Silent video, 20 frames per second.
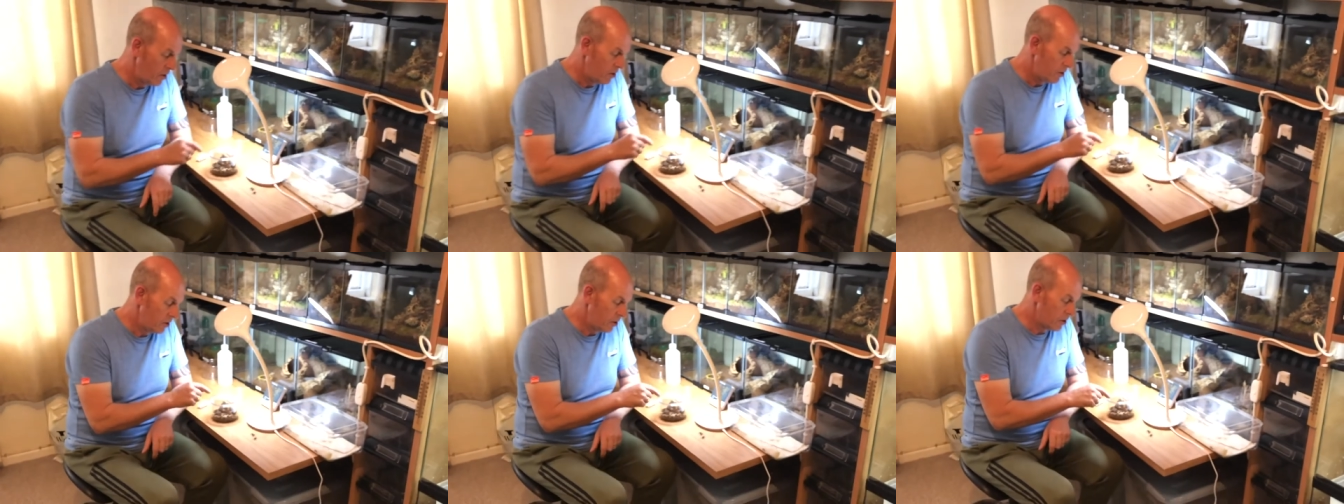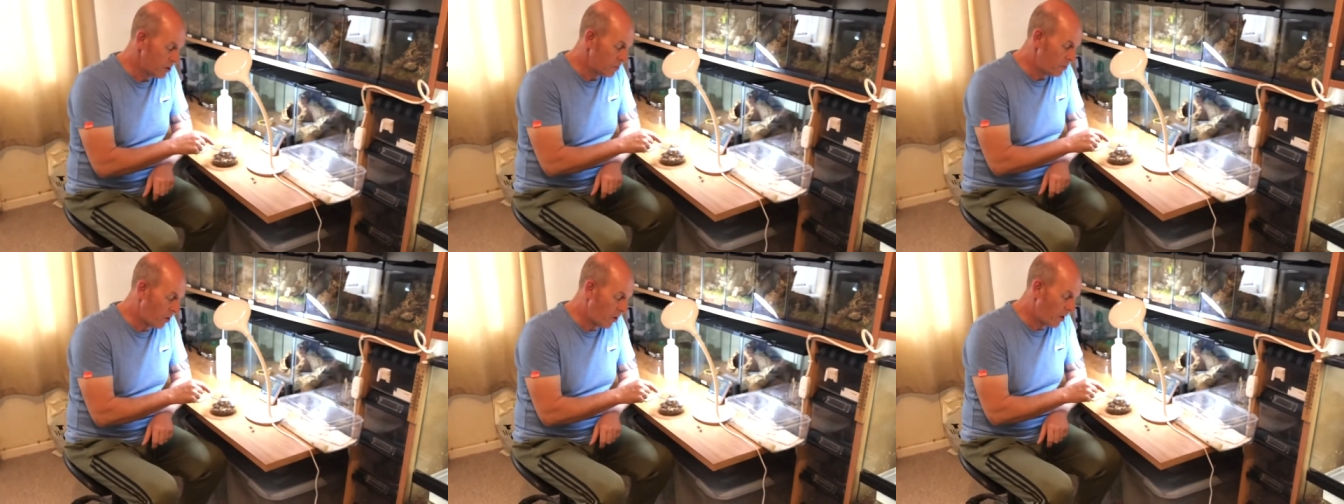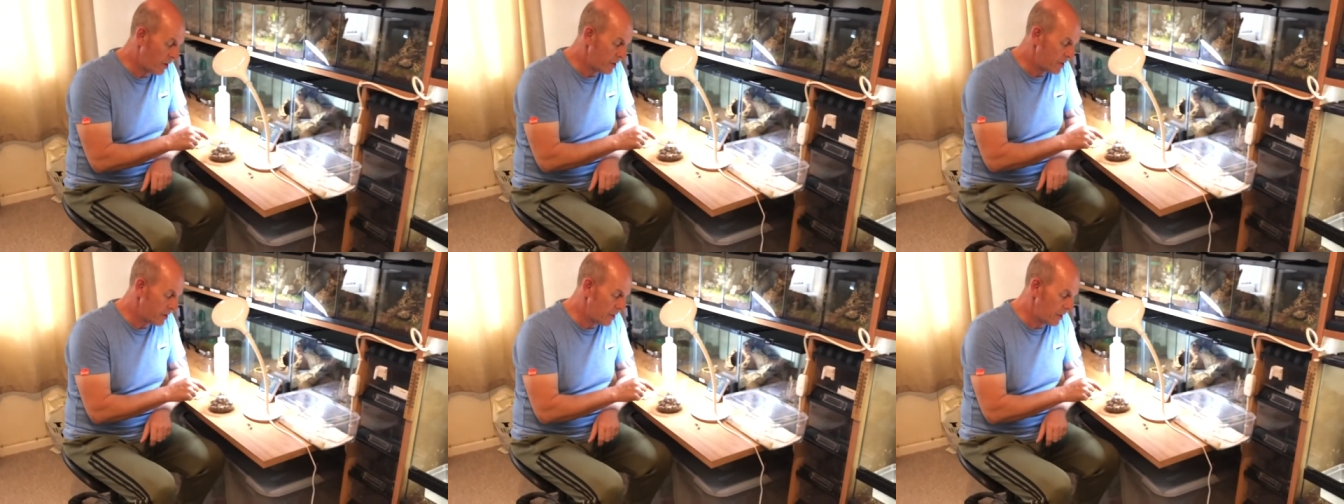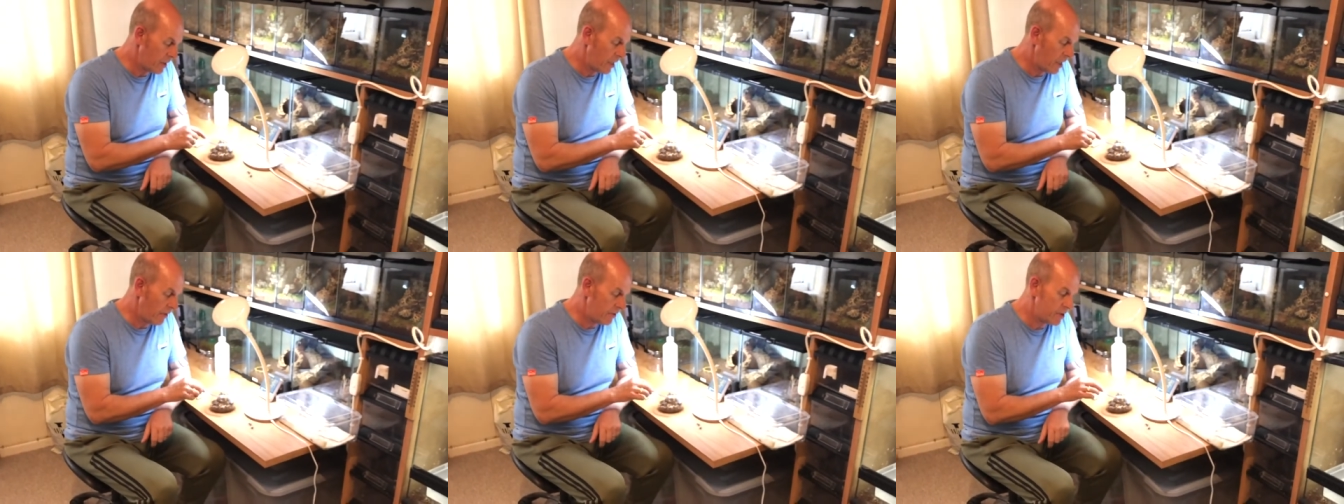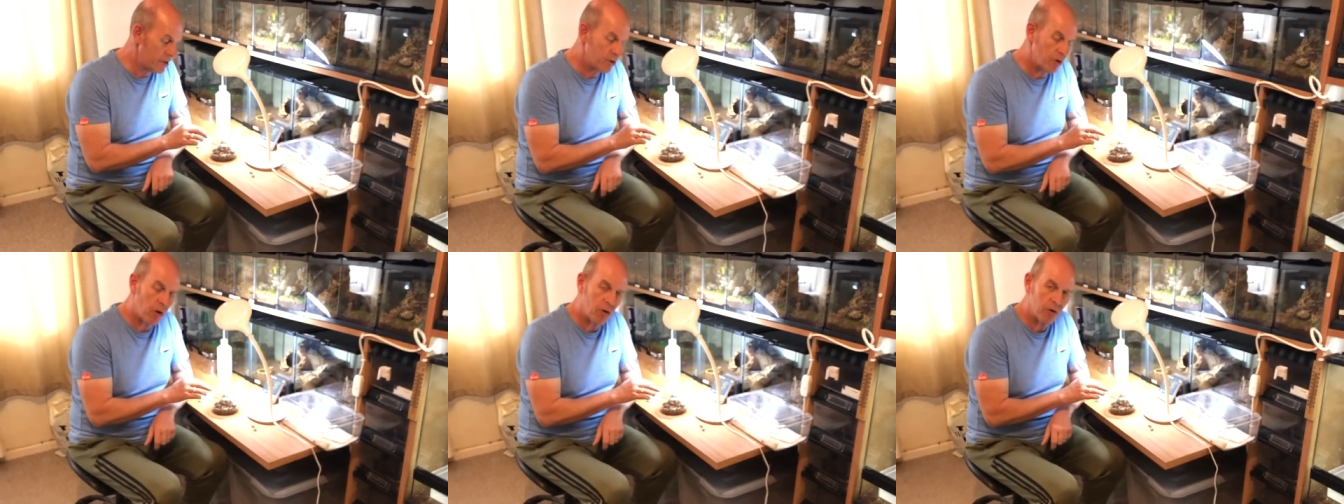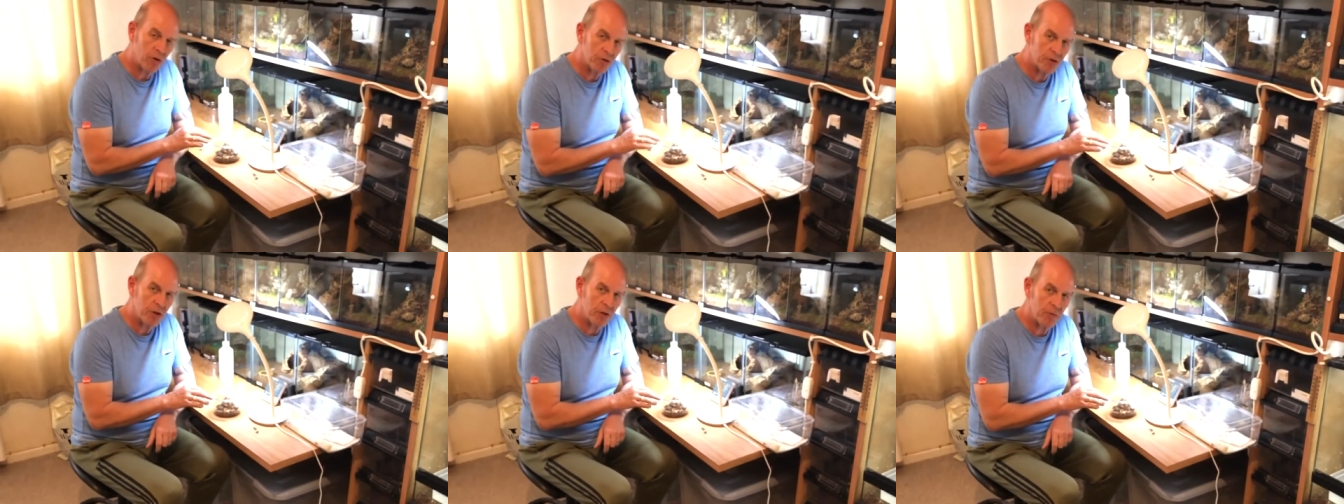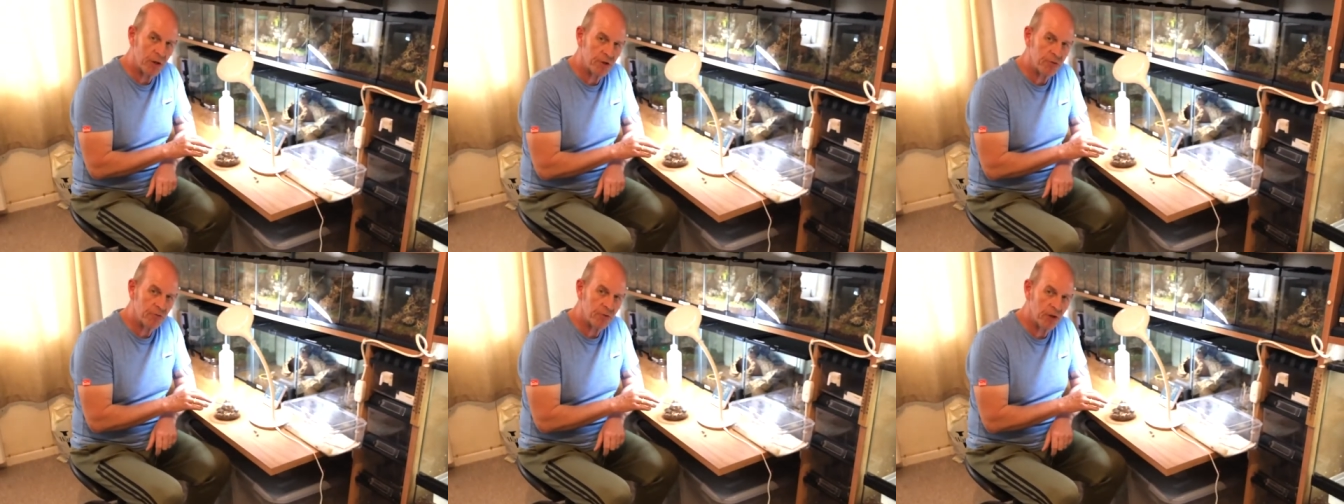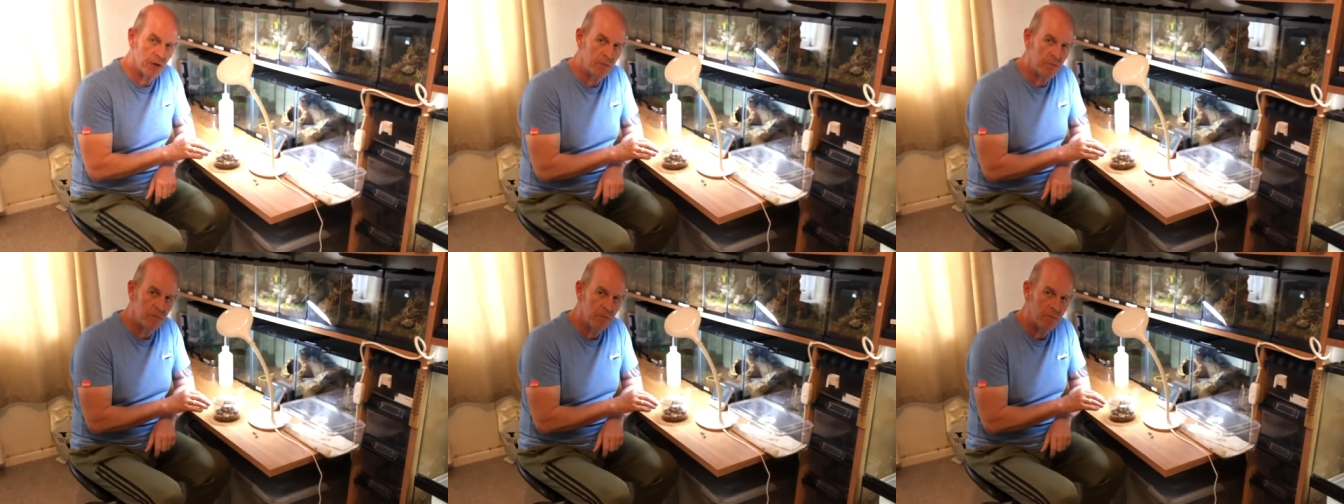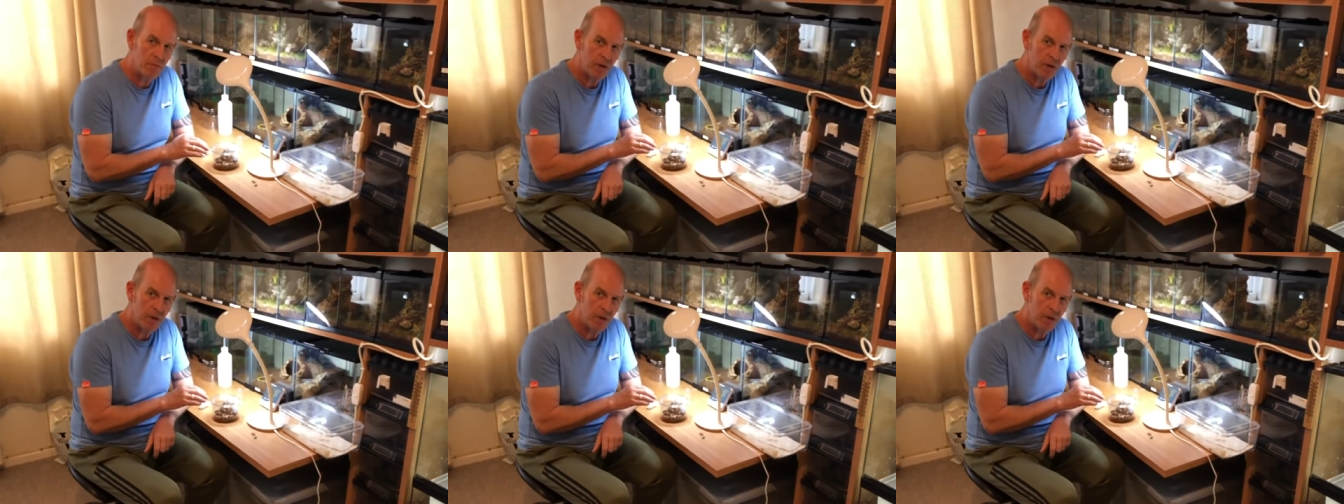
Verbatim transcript: Your spider's in there, he's not got too much room.